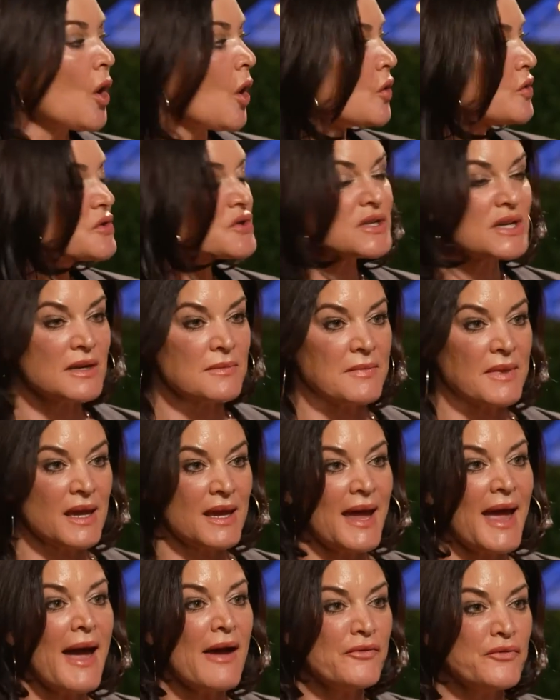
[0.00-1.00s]
coaching
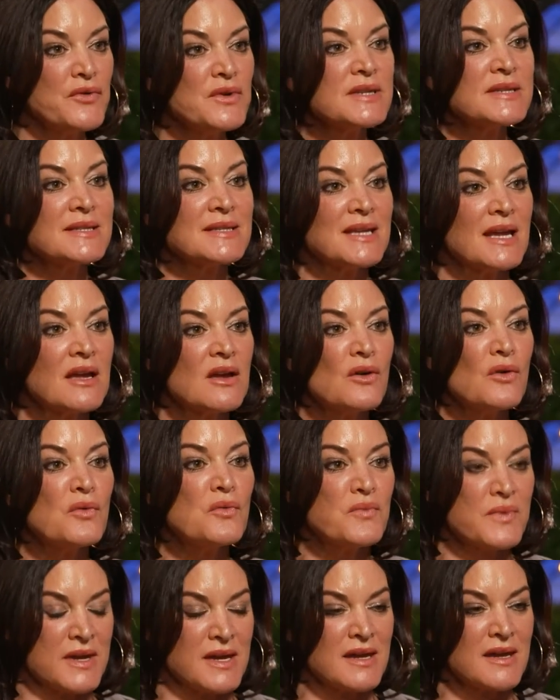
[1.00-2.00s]
me every
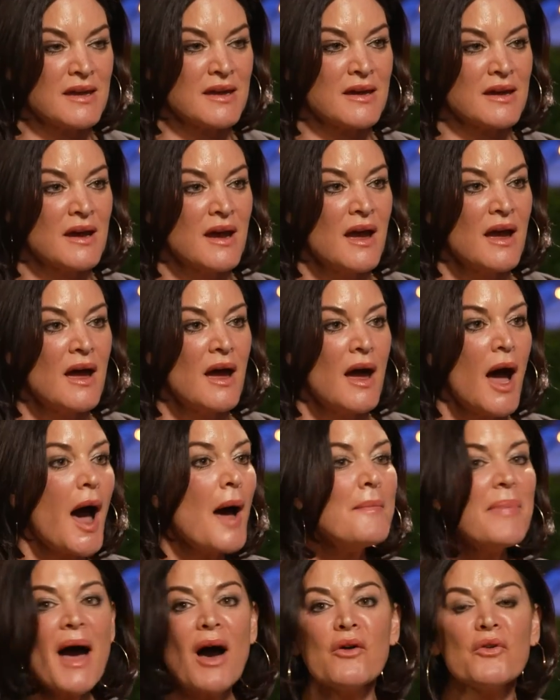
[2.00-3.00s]
single week
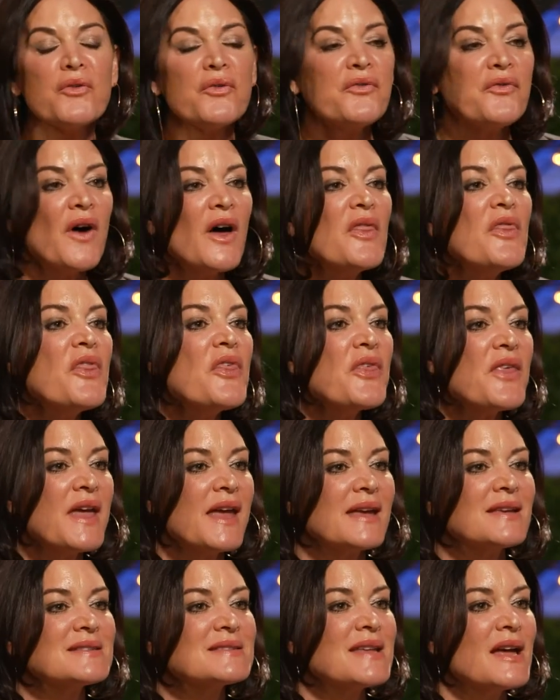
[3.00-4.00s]
about fun
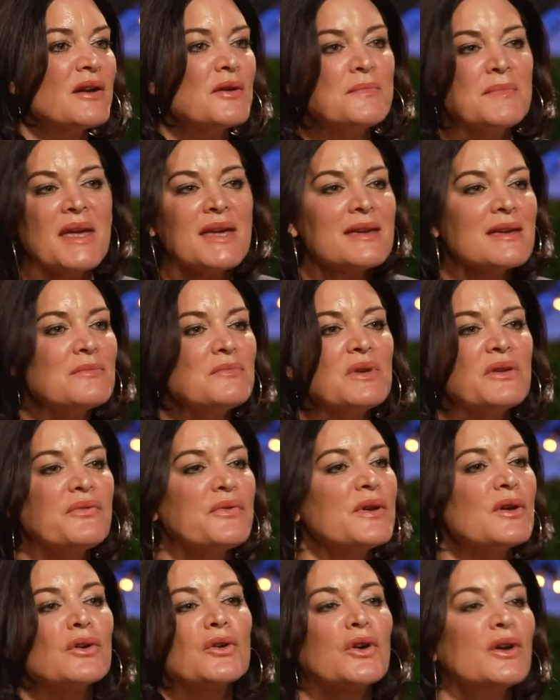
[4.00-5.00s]
things that are making me
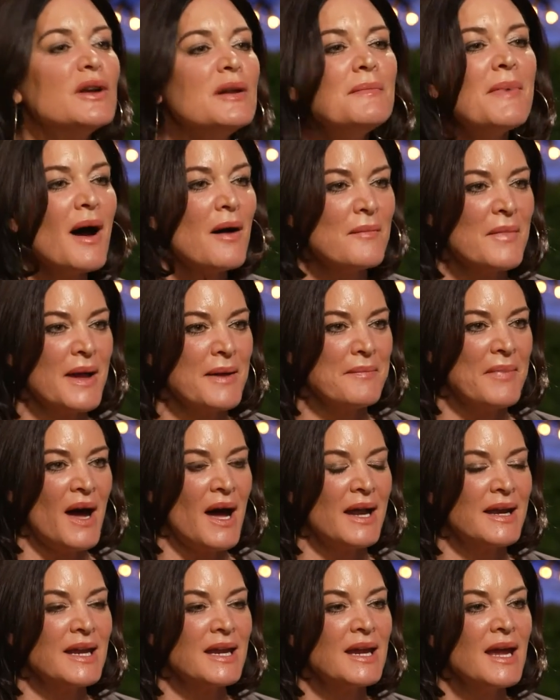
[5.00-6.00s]
feel good about my
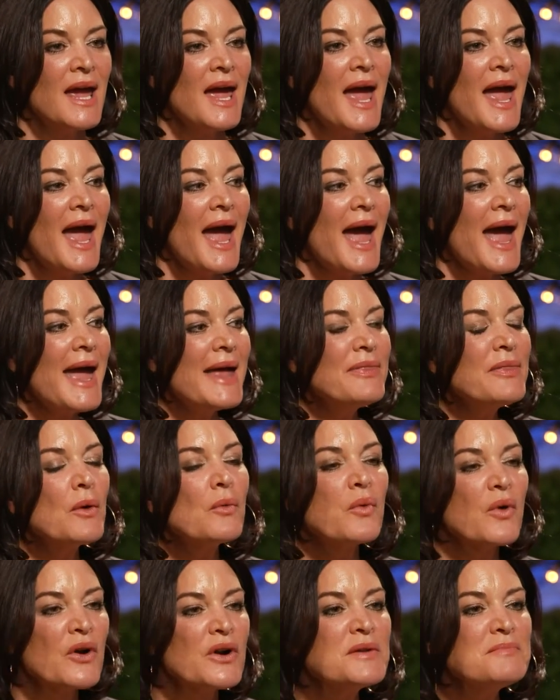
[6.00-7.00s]
body. And the
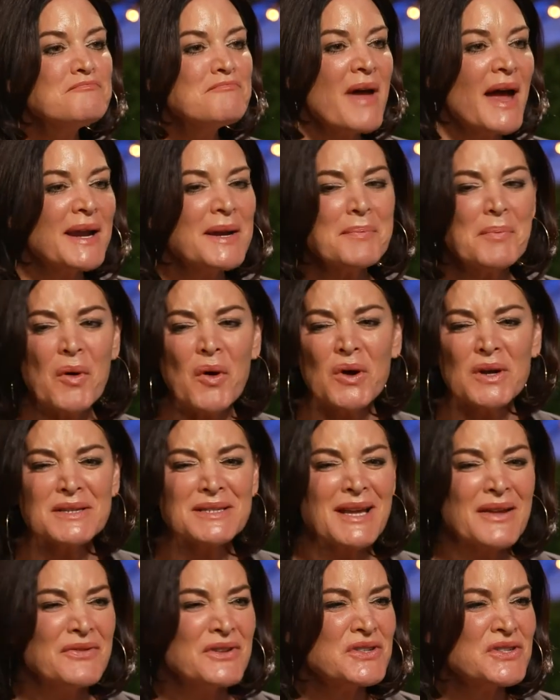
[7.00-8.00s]
word
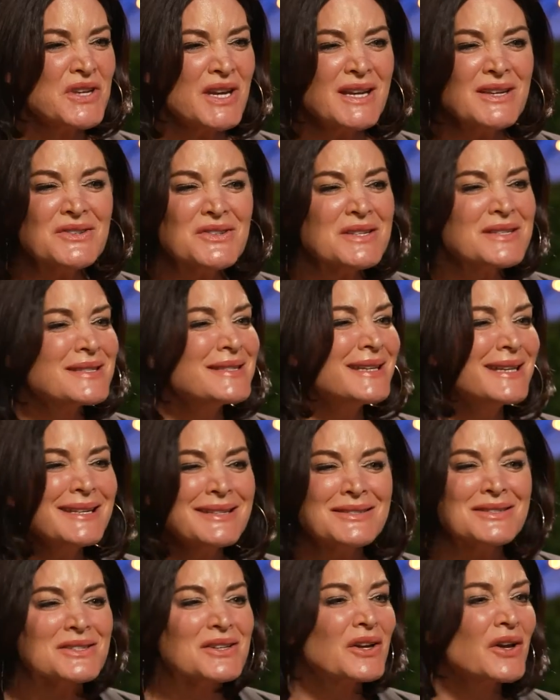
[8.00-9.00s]
menopause and the changes
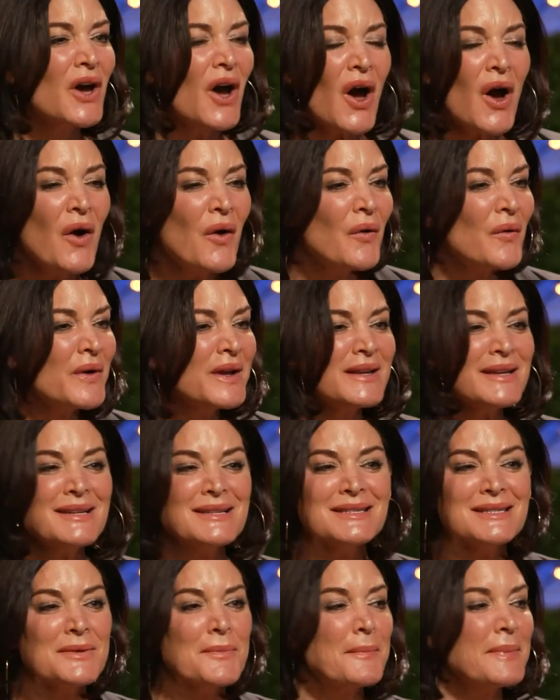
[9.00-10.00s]
needs to go. It
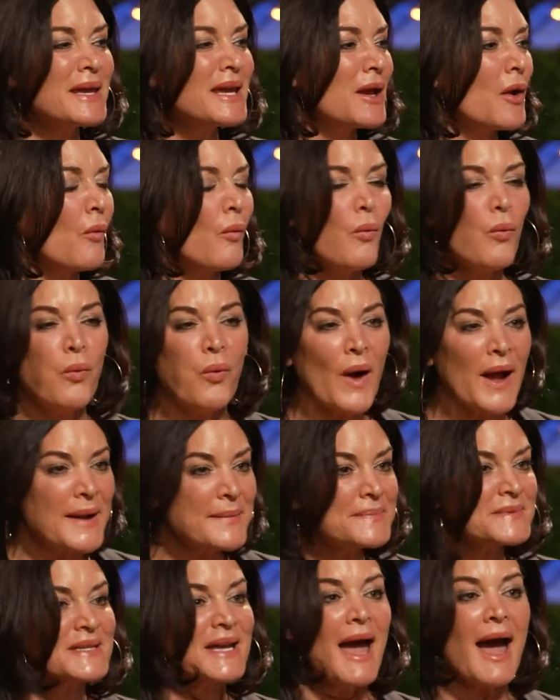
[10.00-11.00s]
needs to be
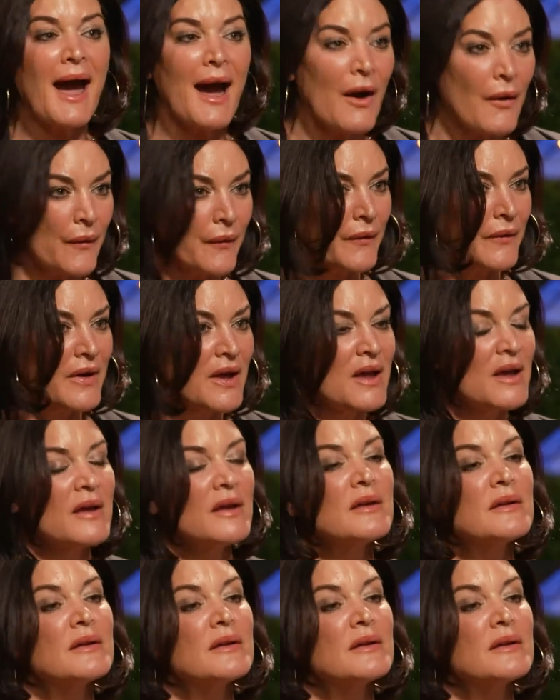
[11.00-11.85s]
wiped out. I